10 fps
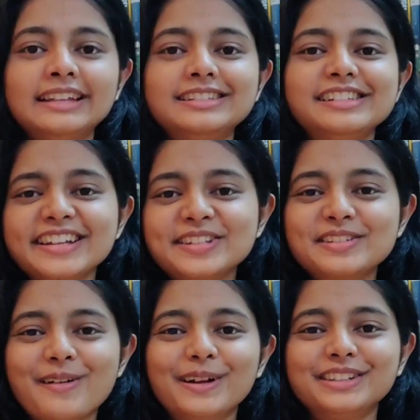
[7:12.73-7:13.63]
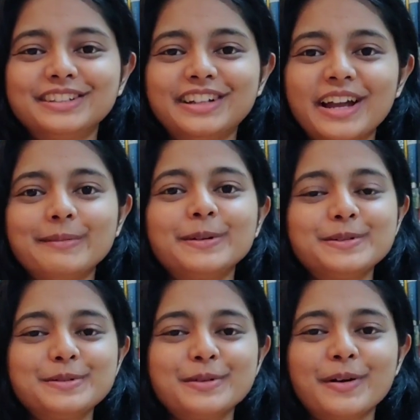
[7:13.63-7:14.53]
And the next author I want
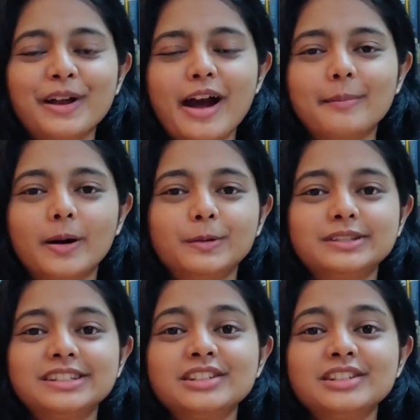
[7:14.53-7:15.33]
to talk about